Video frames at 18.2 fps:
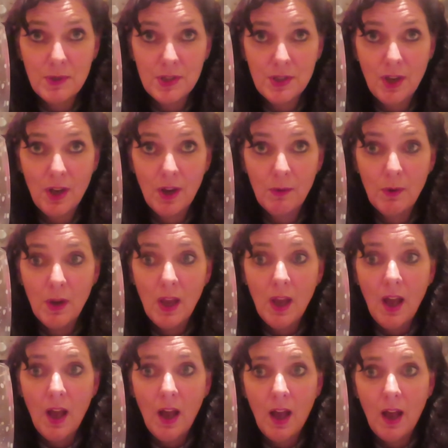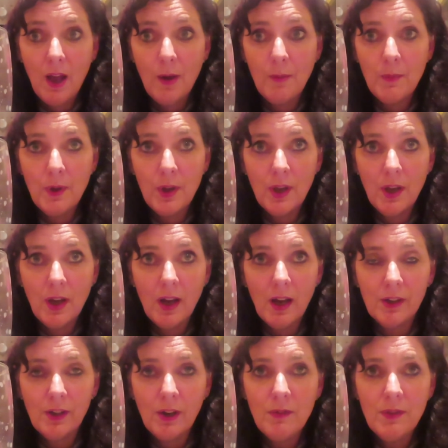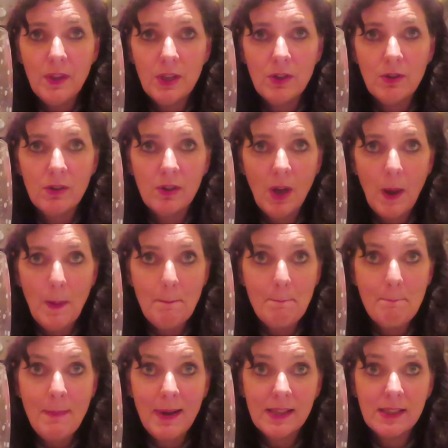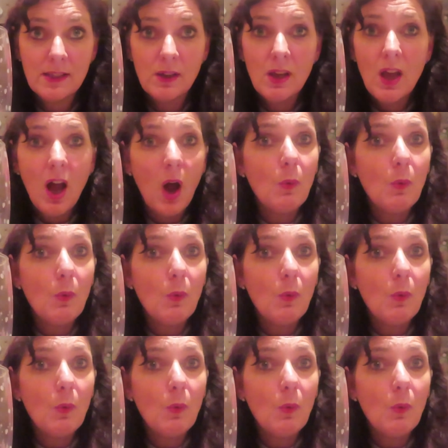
So I don't think you can go massive.